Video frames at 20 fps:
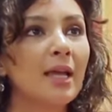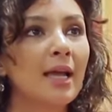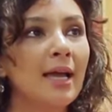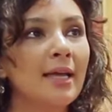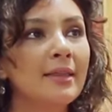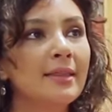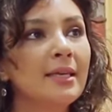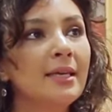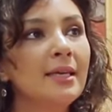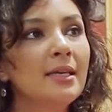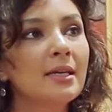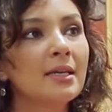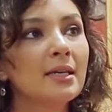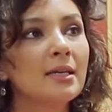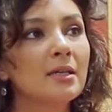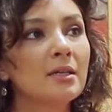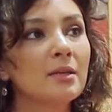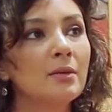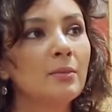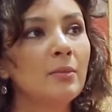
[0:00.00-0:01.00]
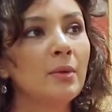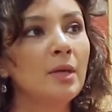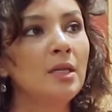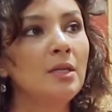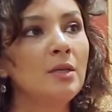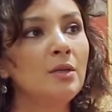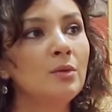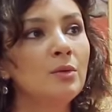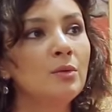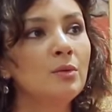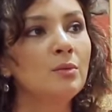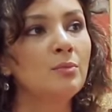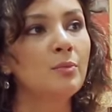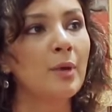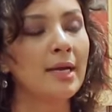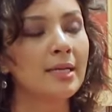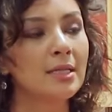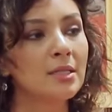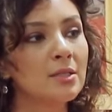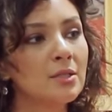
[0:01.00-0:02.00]
I think when you
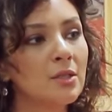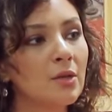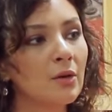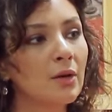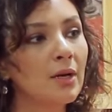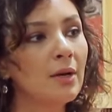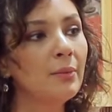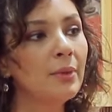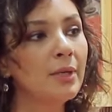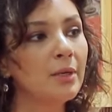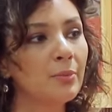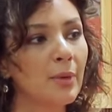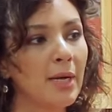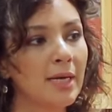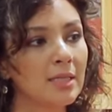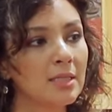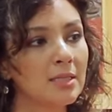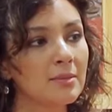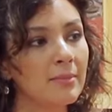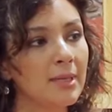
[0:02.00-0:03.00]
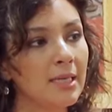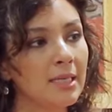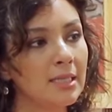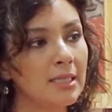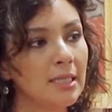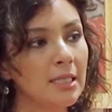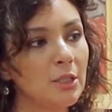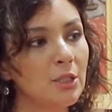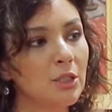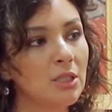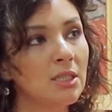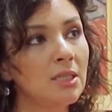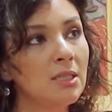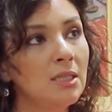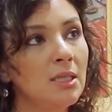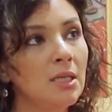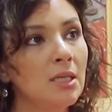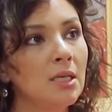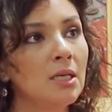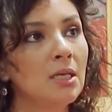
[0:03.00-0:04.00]
practice yoga, when you practice meditation,
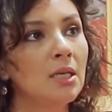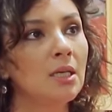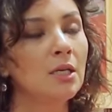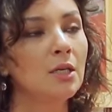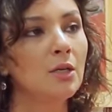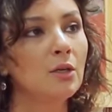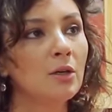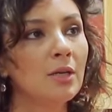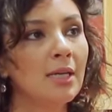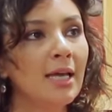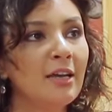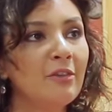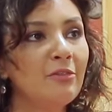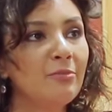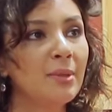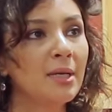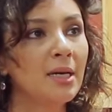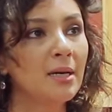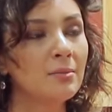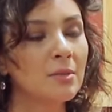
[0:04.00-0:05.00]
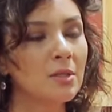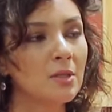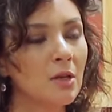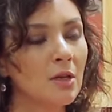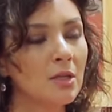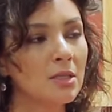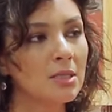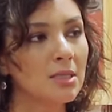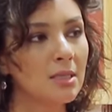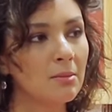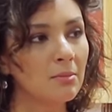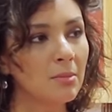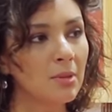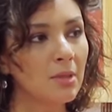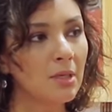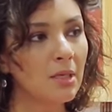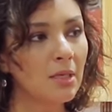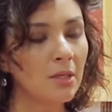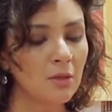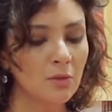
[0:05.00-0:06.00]
your life becomes a lot
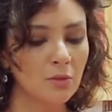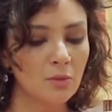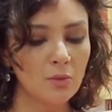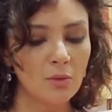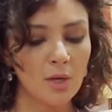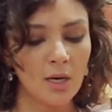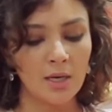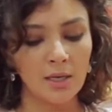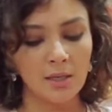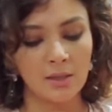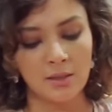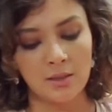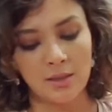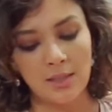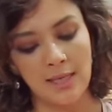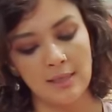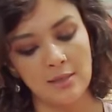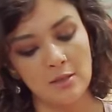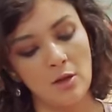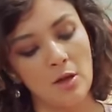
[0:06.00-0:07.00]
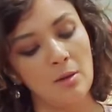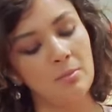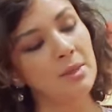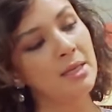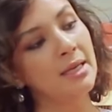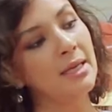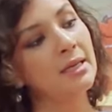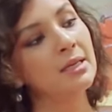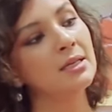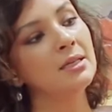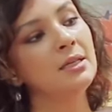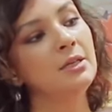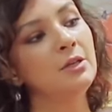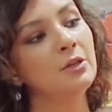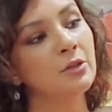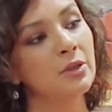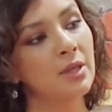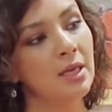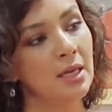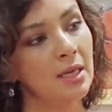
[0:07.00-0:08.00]
simpler. You are less complicated in
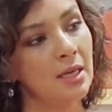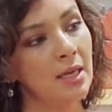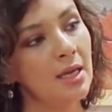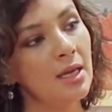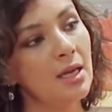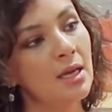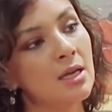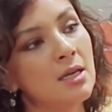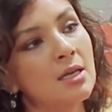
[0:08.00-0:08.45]
your thinking.